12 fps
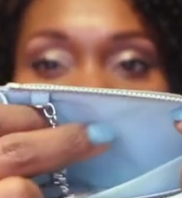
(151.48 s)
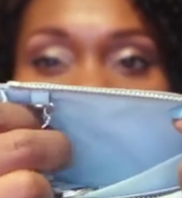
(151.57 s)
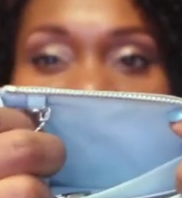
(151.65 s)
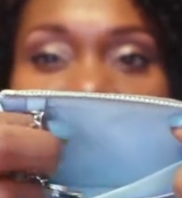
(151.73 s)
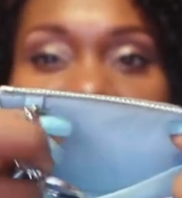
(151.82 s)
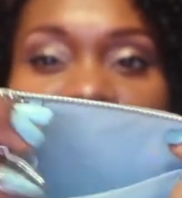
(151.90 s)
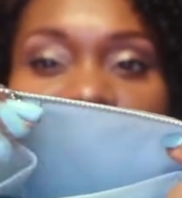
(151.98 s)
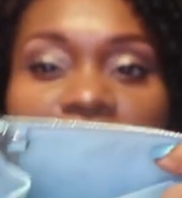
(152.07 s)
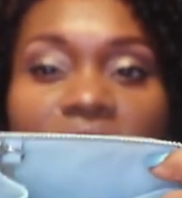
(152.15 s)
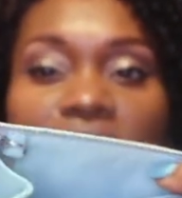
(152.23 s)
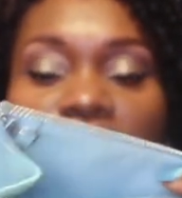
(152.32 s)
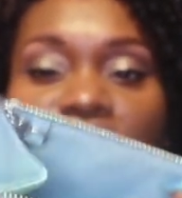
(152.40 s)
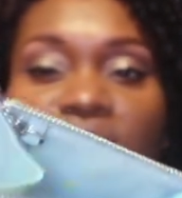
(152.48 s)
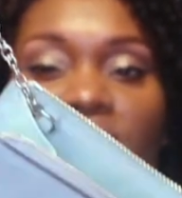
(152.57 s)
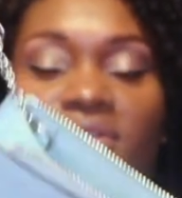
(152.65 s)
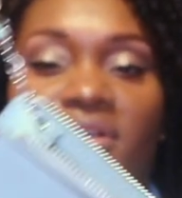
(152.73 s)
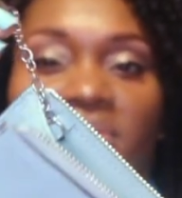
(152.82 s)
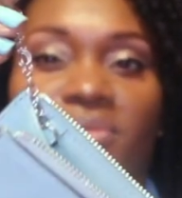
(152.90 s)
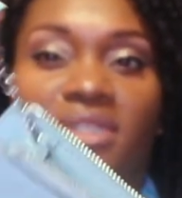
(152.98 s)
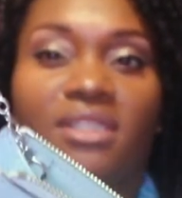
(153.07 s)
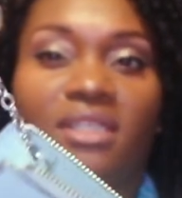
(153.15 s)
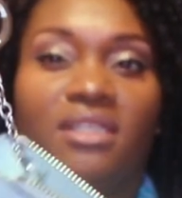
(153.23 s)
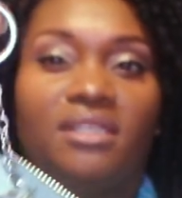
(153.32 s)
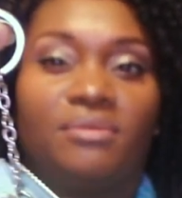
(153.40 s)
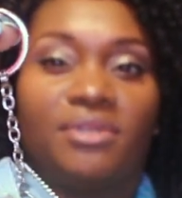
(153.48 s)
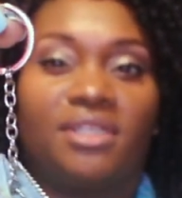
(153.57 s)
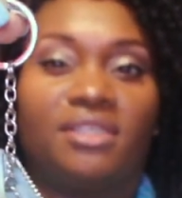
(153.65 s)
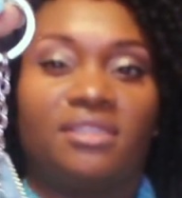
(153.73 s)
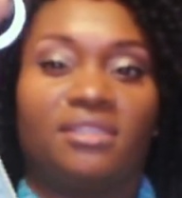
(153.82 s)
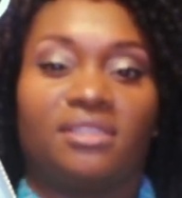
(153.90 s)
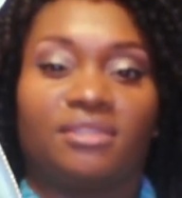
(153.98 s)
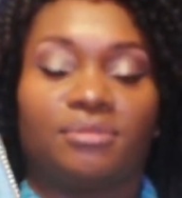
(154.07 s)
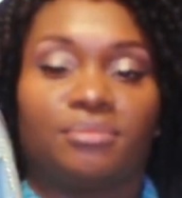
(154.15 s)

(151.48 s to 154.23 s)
And then they all do come with key rings.